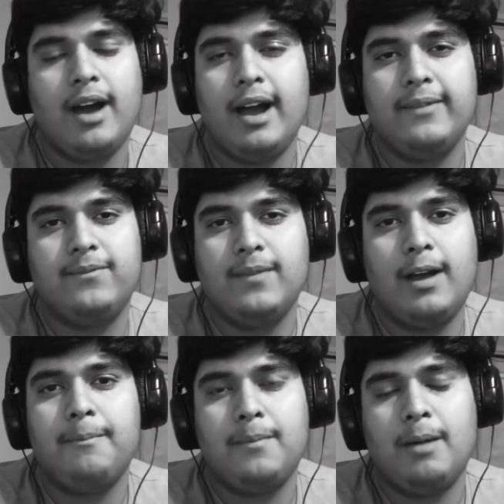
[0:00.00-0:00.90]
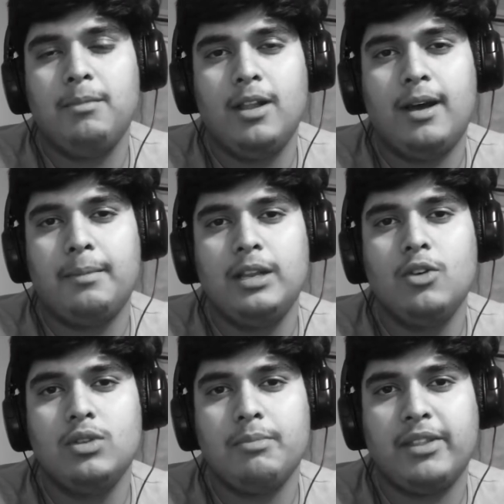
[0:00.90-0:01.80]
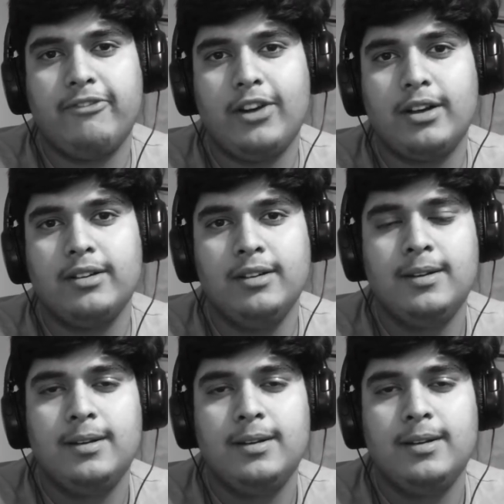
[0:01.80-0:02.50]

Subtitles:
I'm a lonely motherfucker